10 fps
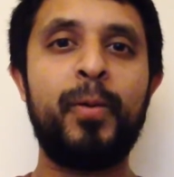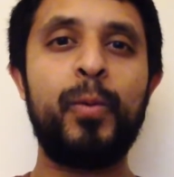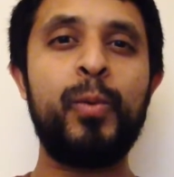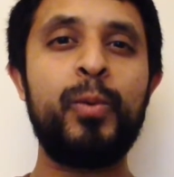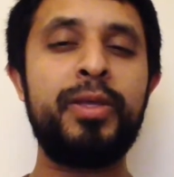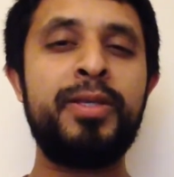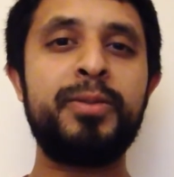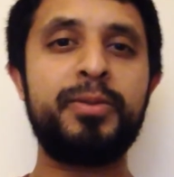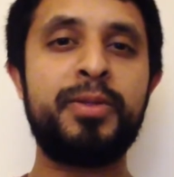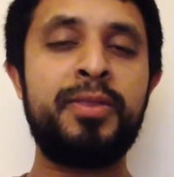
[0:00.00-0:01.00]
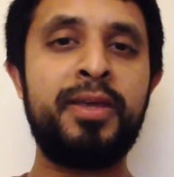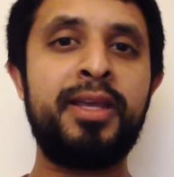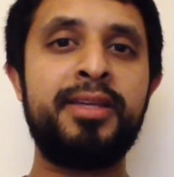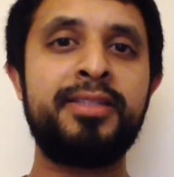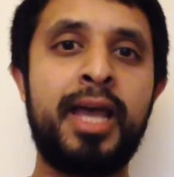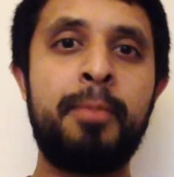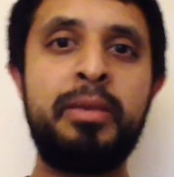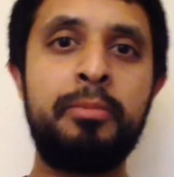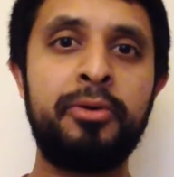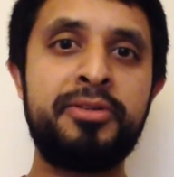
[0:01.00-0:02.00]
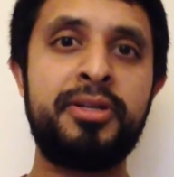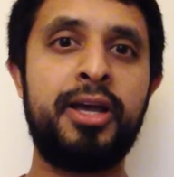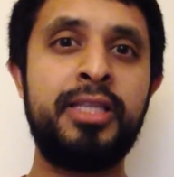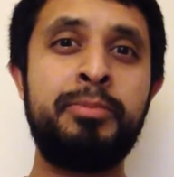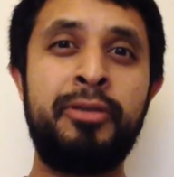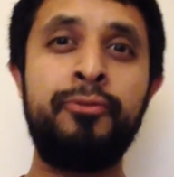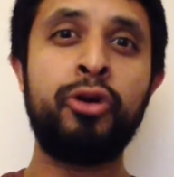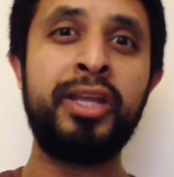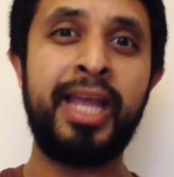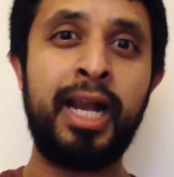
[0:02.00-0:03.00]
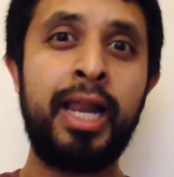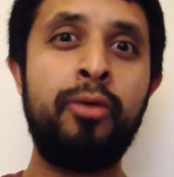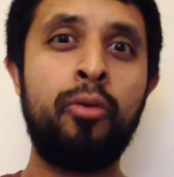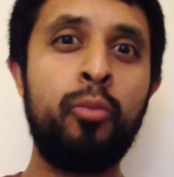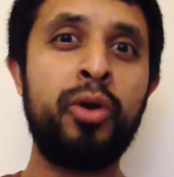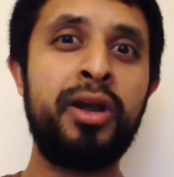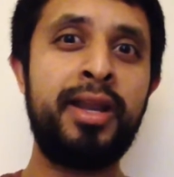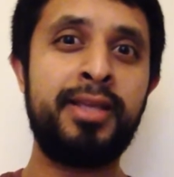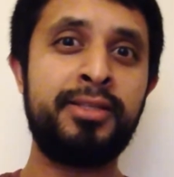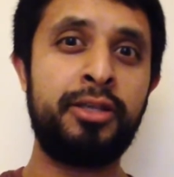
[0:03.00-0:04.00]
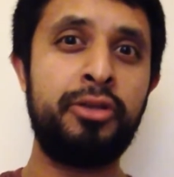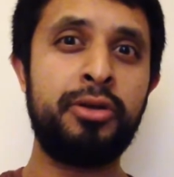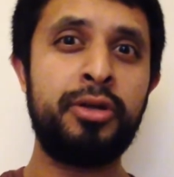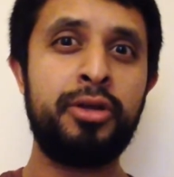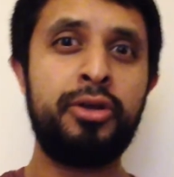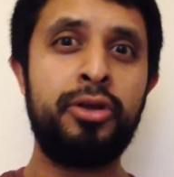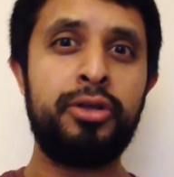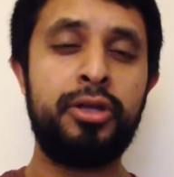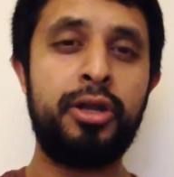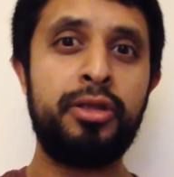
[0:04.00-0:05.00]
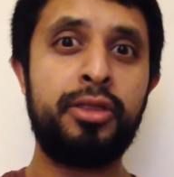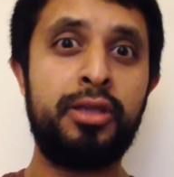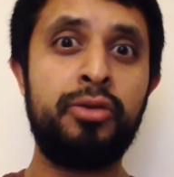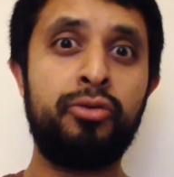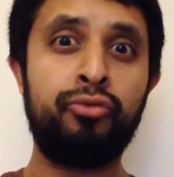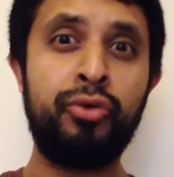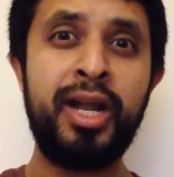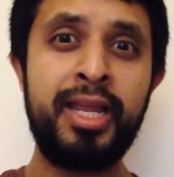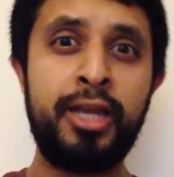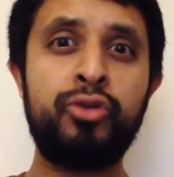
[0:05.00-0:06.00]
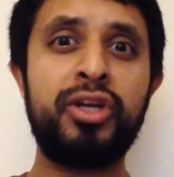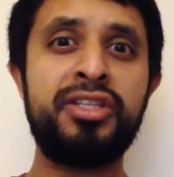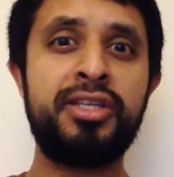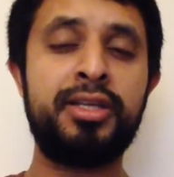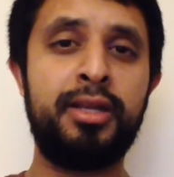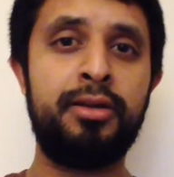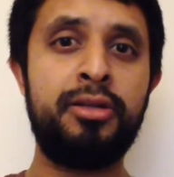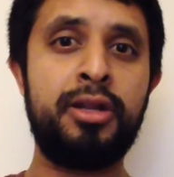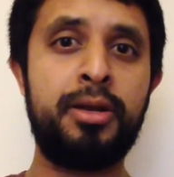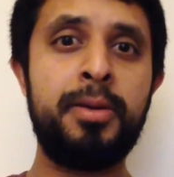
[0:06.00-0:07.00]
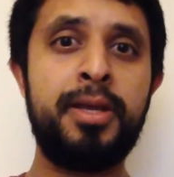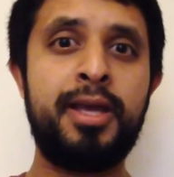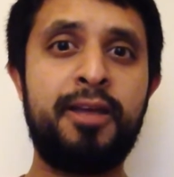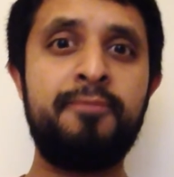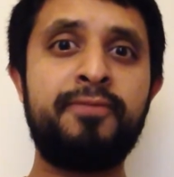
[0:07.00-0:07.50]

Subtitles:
All these sorts of things can be monetized, but you've got to get clear on what it is that you're really interested in, you know, and